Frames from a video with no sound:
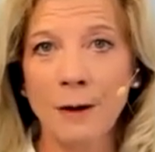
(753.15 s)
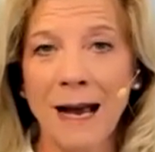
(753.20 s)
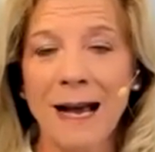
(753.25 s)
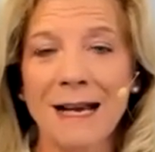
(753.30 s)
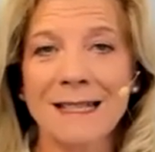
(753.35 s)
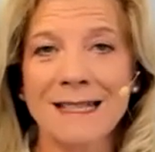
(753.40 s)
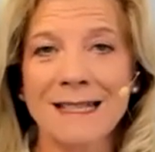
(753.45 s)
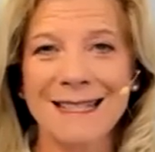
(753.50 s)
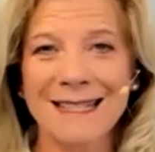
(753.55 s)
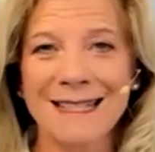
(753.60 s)

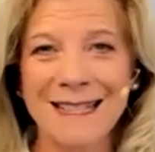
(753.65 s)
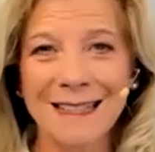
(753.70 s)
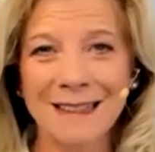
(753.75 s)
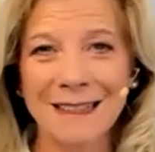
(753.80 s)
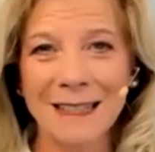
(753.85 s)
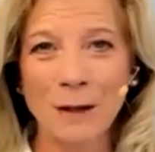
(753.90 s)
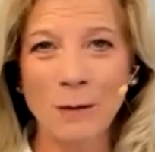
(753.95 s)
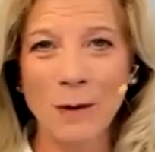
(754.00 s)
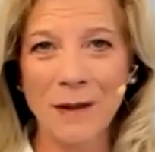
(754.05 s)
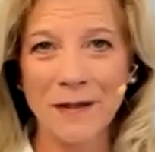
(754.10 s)
as
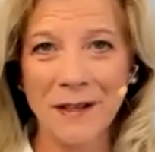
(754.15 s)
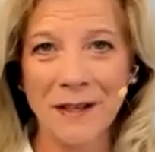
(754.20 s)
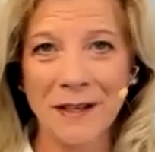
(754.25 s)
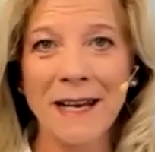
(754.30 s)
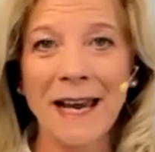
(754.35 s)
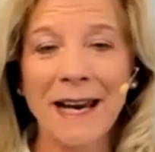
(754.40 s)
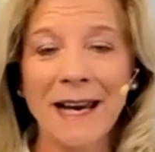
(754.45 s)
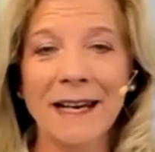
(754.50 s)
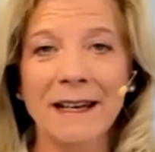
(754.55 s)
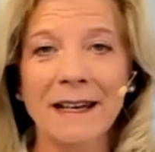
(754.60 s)
dealing with the
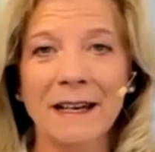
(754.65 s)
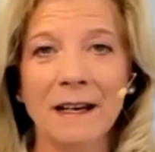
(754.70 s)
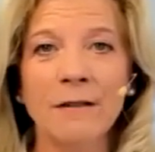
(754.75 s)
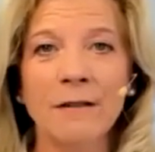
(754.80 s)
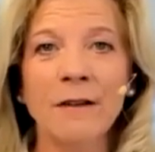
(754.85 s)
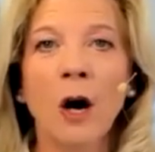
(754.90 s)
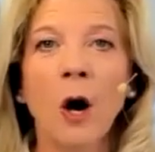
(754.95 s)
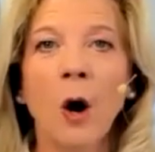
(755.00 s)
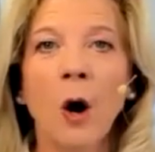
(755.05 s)
negative,